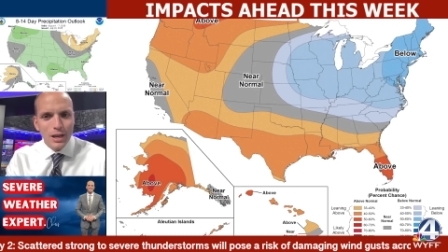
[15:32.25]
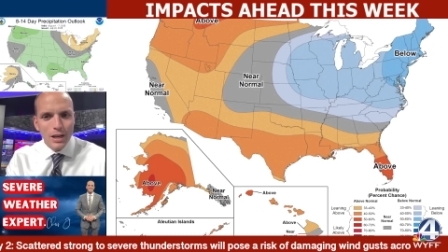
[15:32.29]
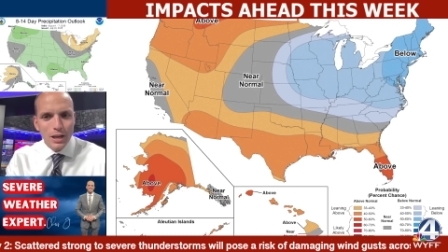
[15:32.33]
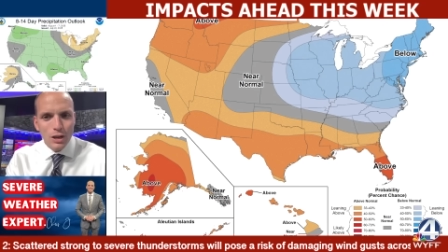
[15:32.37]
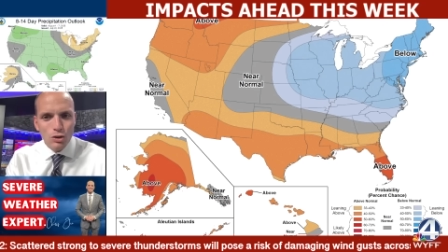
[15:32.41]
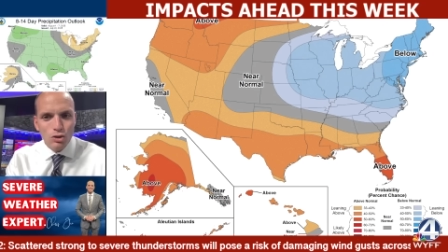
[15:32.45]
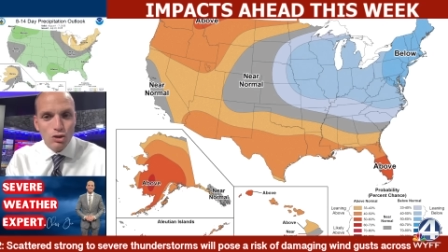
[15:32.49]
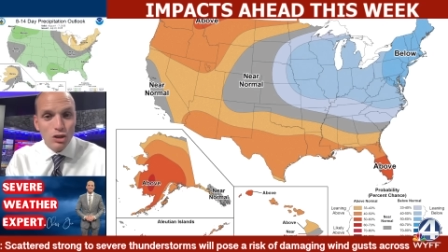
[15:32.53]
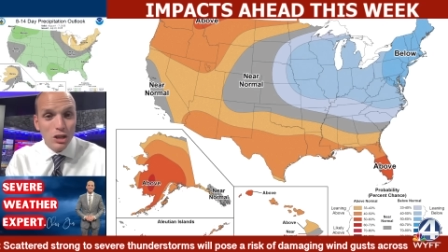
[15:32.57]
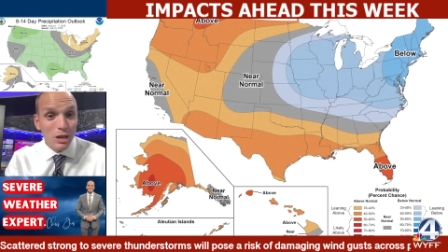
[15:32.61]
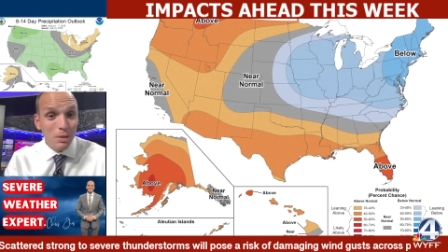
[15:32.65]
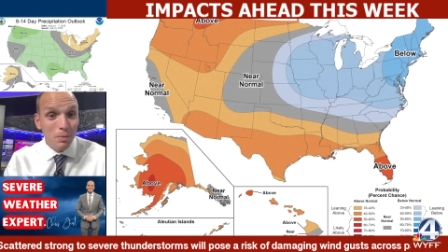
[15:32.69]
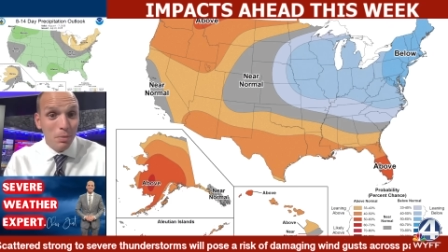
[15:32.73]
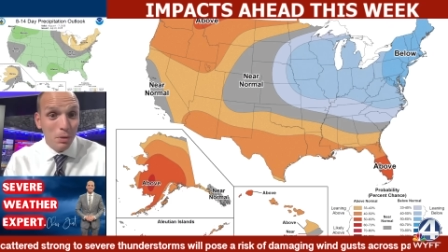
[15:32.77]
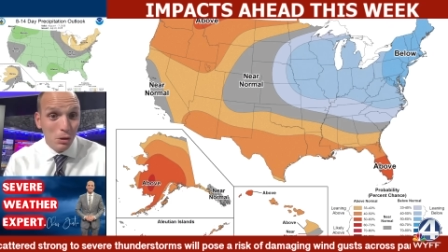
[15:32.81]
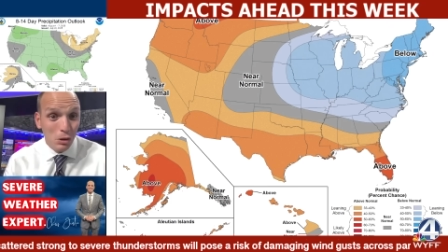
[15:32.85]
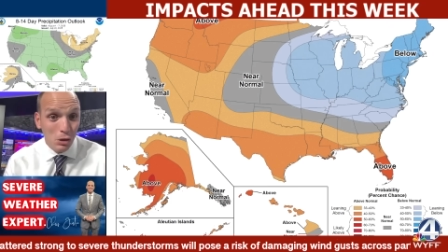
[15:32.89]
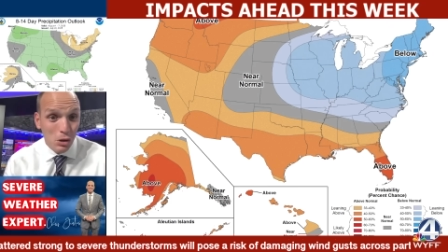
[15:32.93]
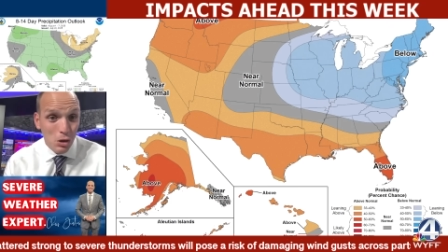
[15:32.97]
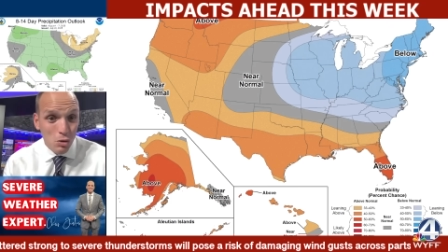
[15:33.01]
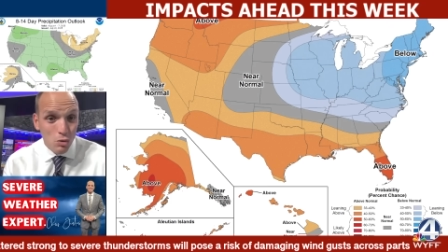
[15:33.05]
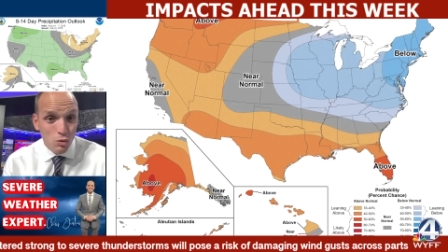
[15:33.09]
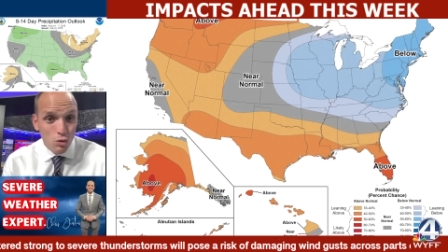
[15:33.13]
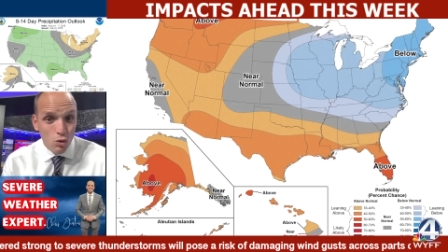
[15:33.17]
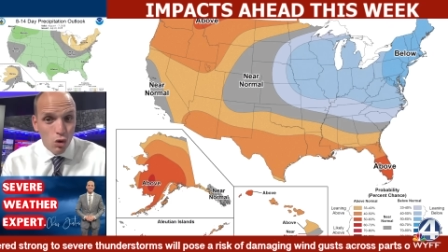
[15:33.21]
you see a
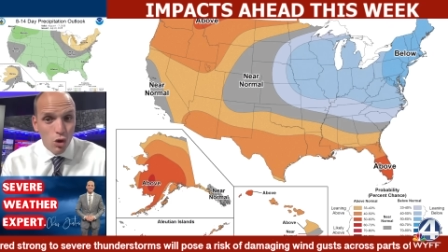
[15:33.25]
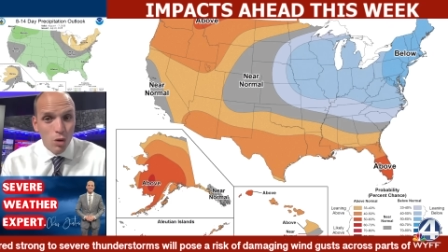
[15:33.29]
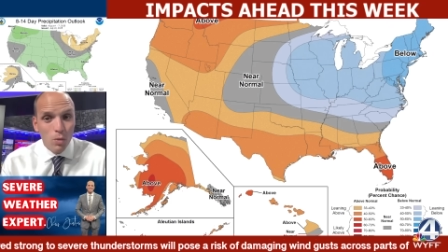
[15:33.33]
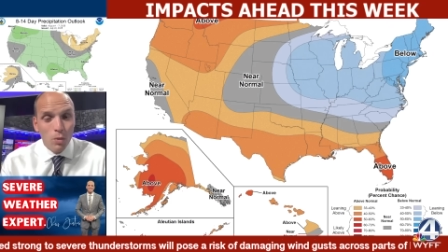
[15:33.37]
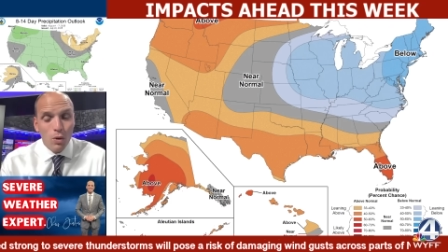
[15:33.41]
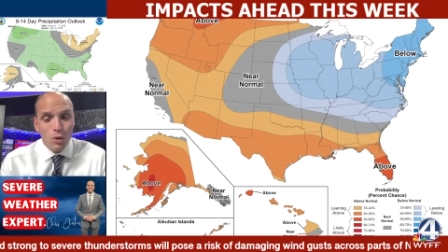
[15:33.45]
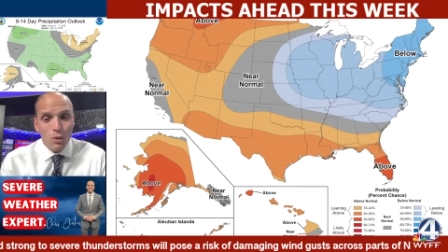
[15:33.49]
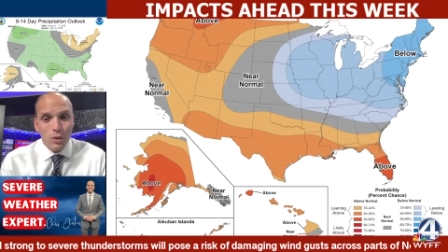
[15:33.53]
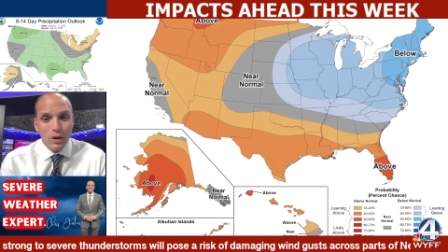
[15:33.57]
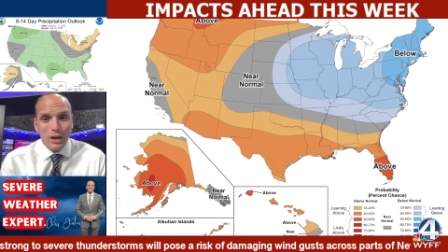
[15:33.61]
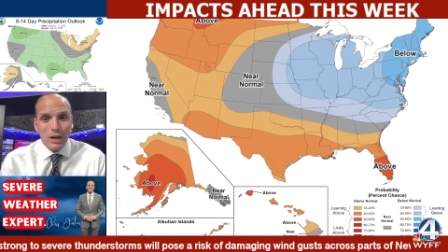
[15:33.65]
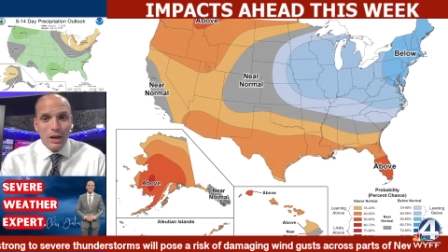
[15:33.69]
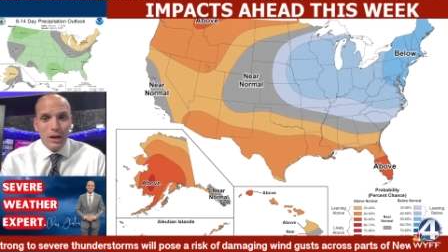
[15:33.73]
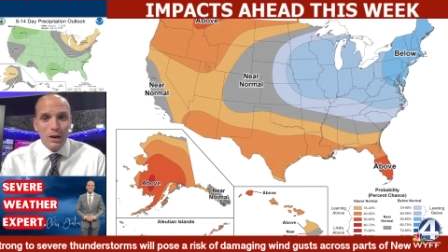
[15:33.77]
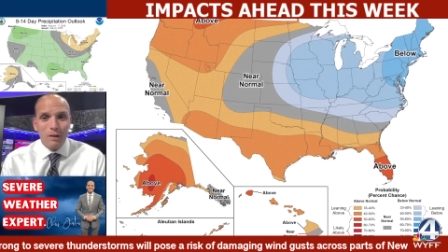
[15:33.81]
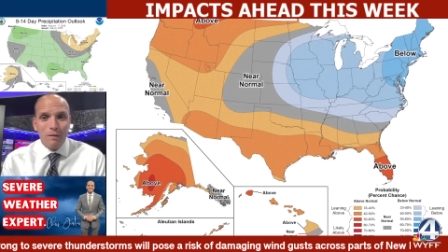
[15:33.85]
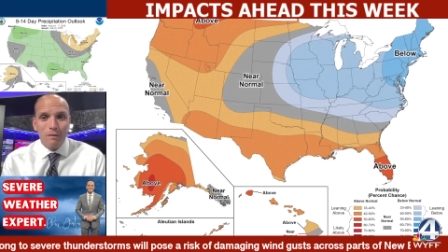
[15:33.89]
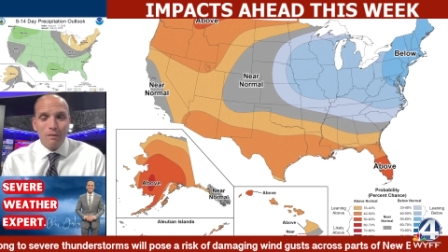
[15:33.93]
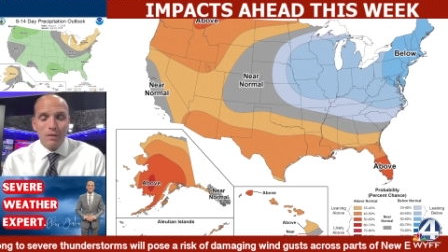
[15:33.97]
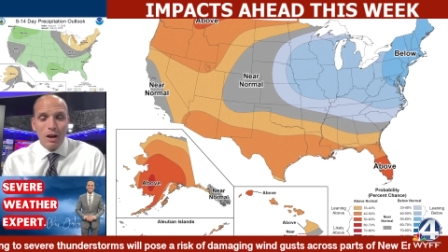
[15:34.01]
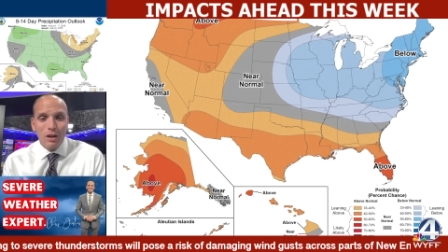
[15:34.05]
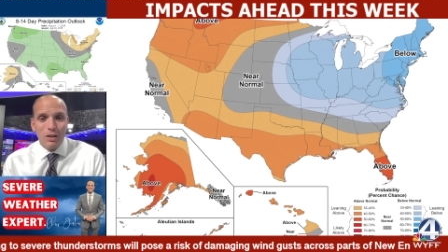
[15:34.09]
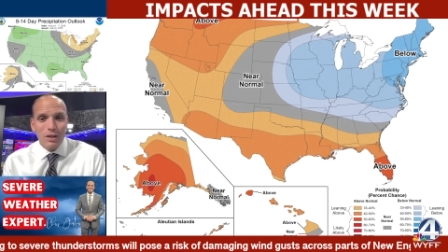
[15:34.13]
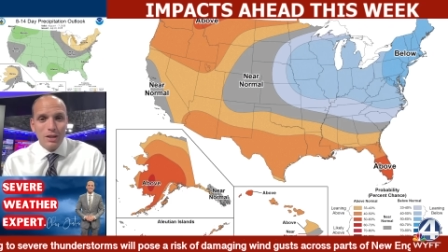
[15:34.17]
below normal one here. Now,